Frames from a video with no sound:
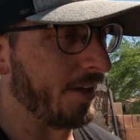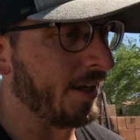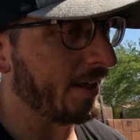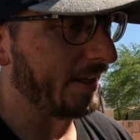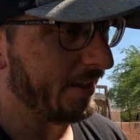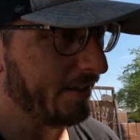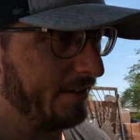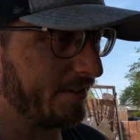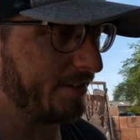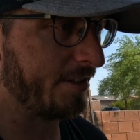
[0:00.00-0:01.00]
thing
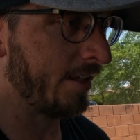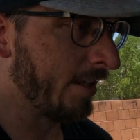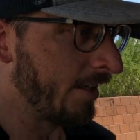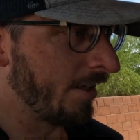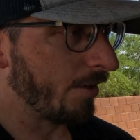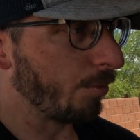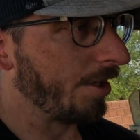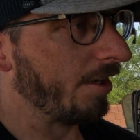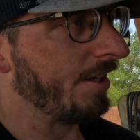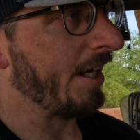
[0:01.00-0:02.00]
is
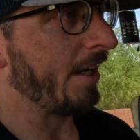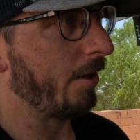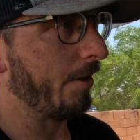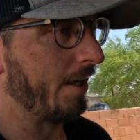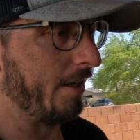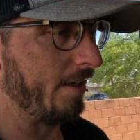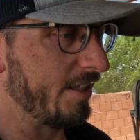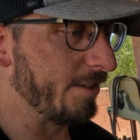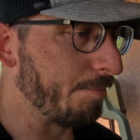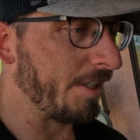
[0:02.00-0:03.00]
we are now an
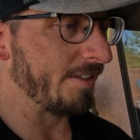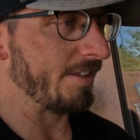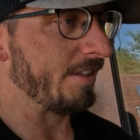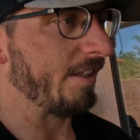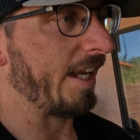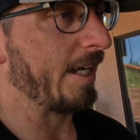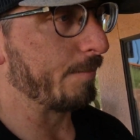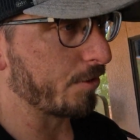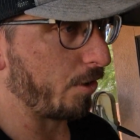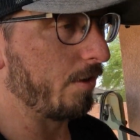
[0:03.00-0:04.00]
independent
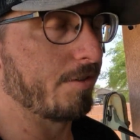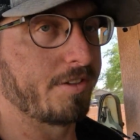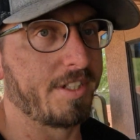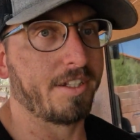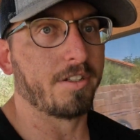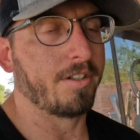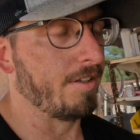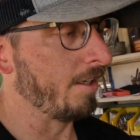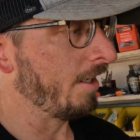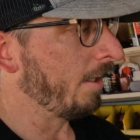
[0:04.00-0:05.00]
AMSOIL
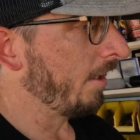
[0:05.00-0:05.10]
dealer.